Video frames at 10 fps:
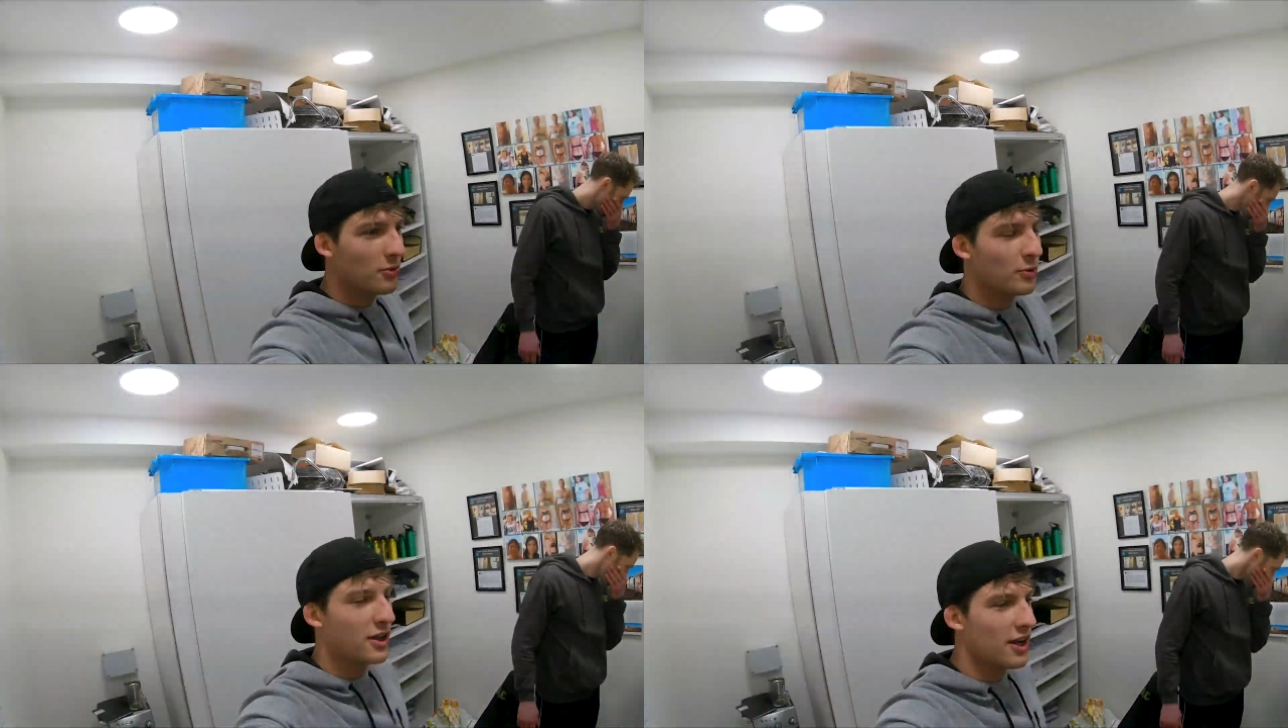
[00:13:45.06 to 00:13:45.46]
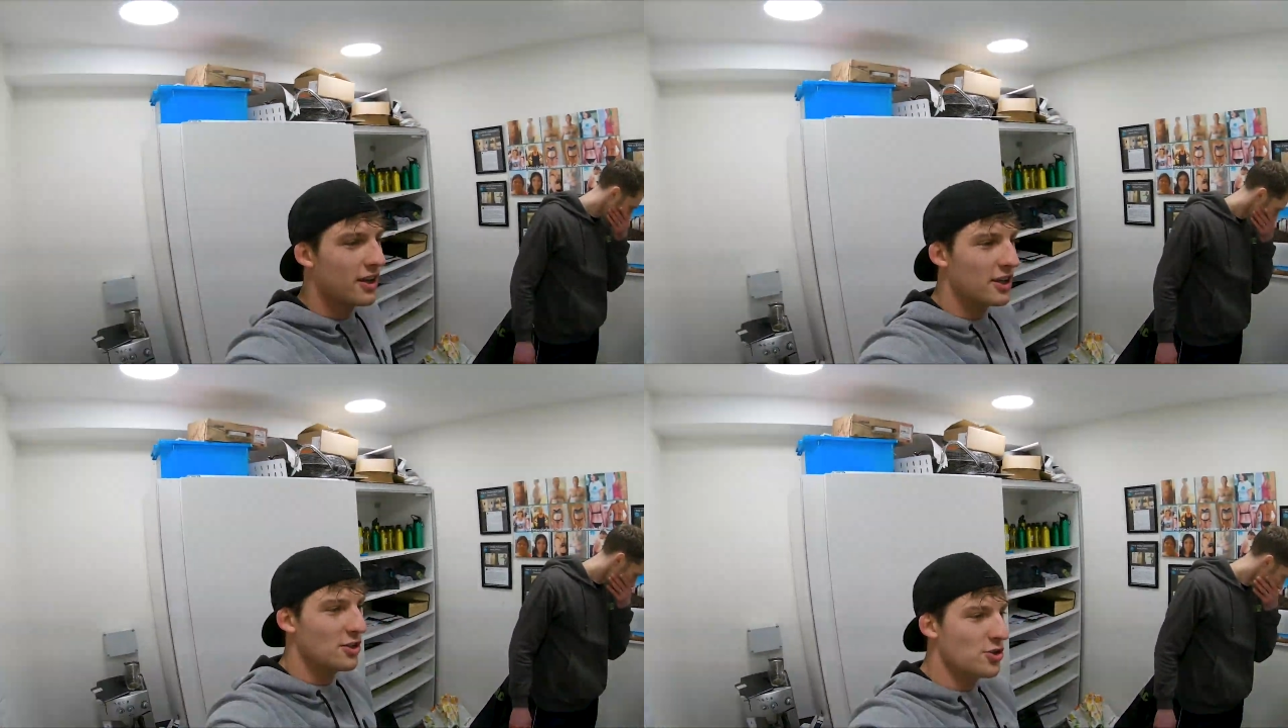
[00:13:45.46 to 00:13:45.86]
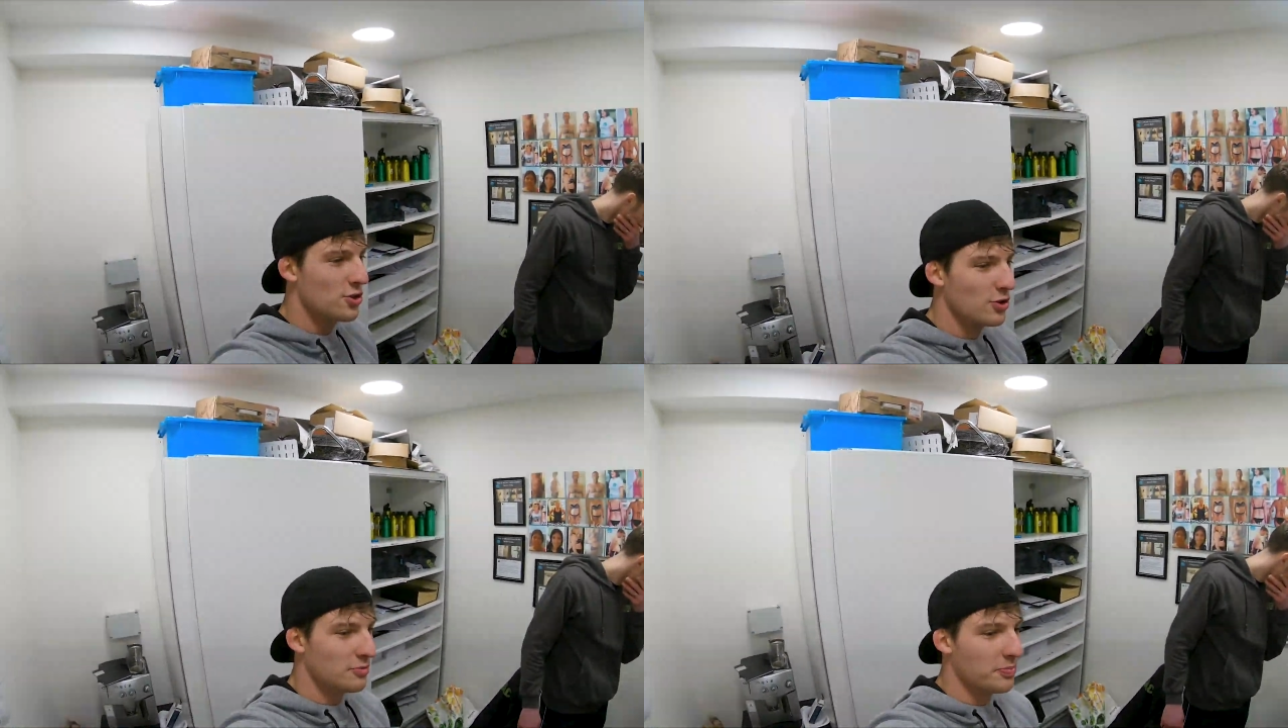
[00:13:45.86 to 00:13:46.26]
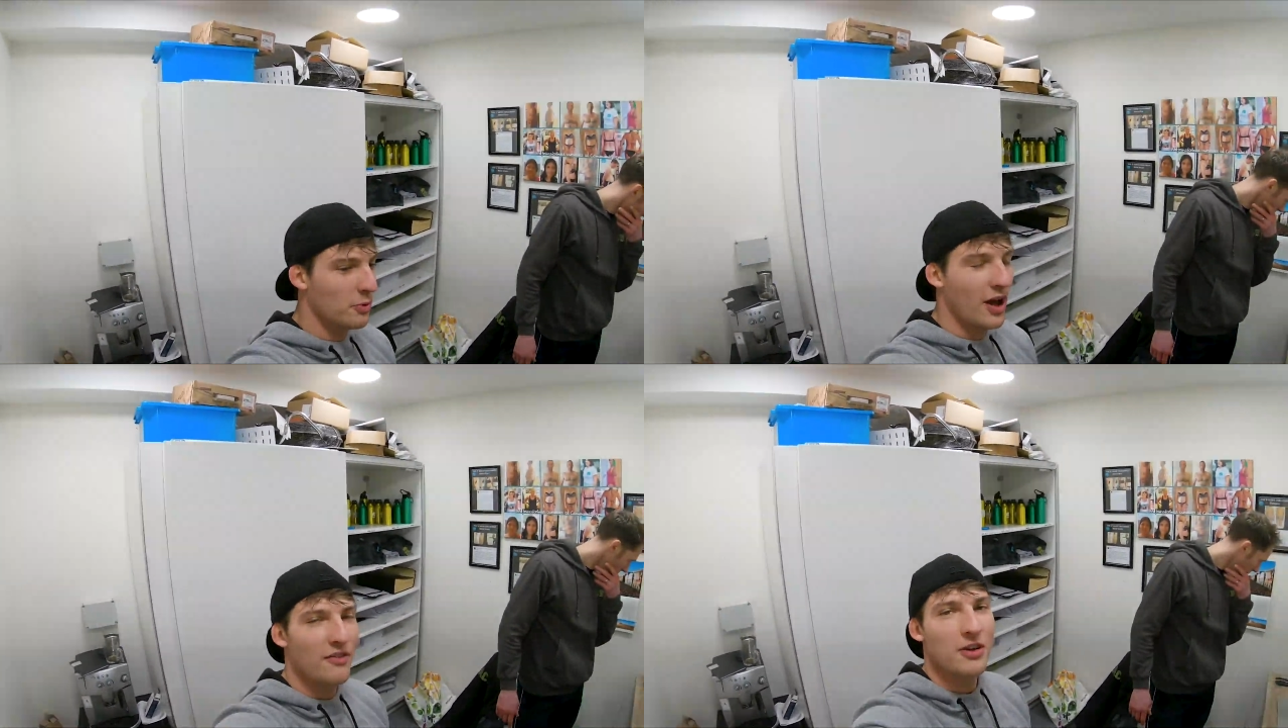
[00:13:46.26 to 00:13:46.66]
and we're cutting it short,
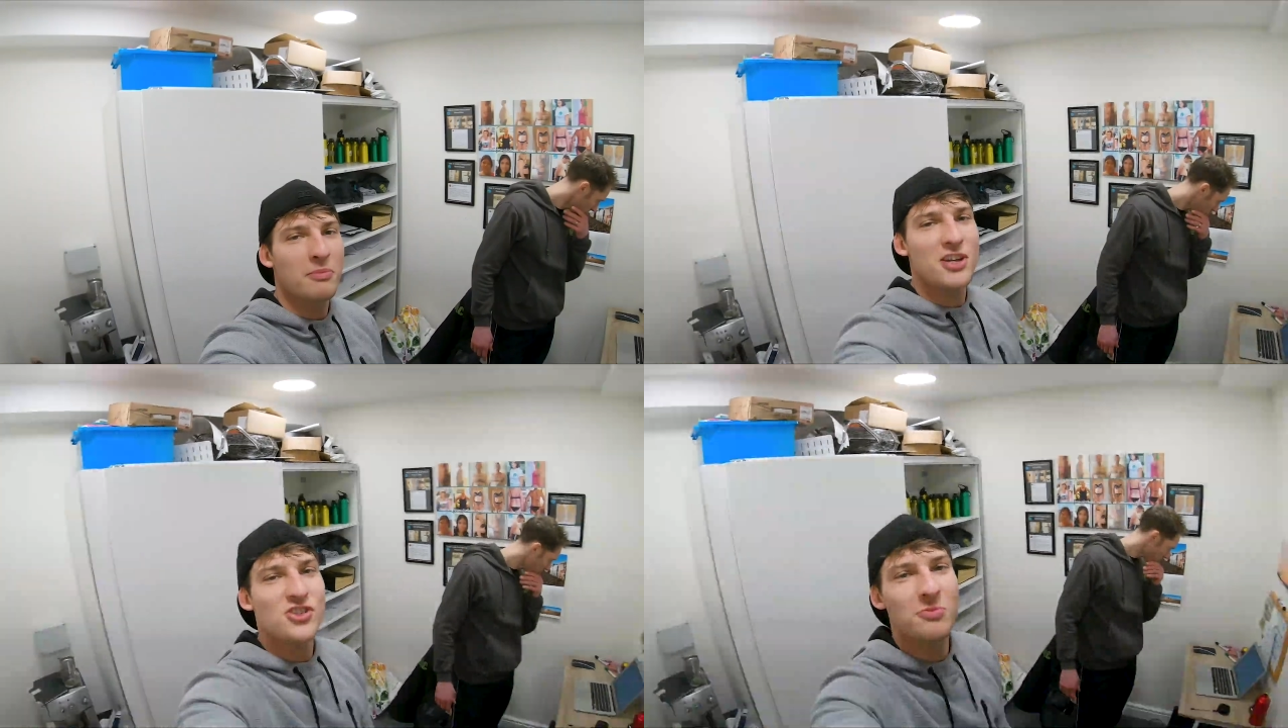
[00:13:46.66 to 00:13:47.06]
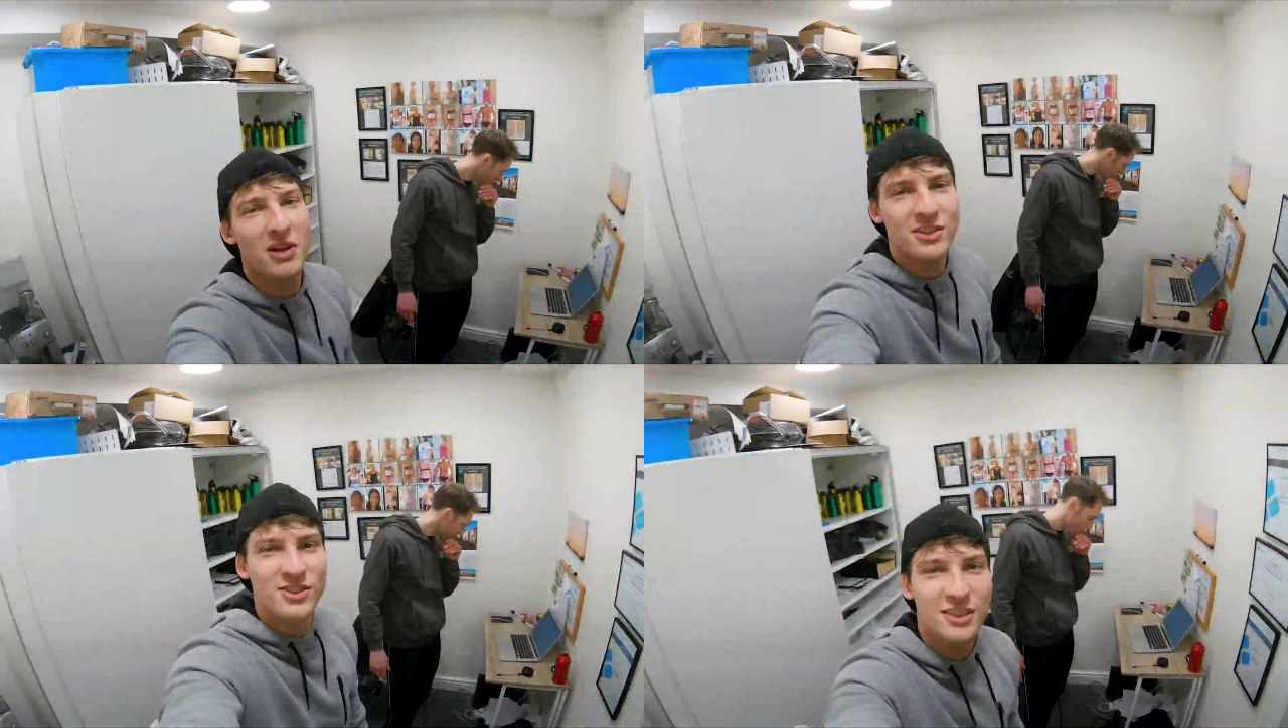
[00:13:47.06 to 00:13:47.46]
but we're having measurements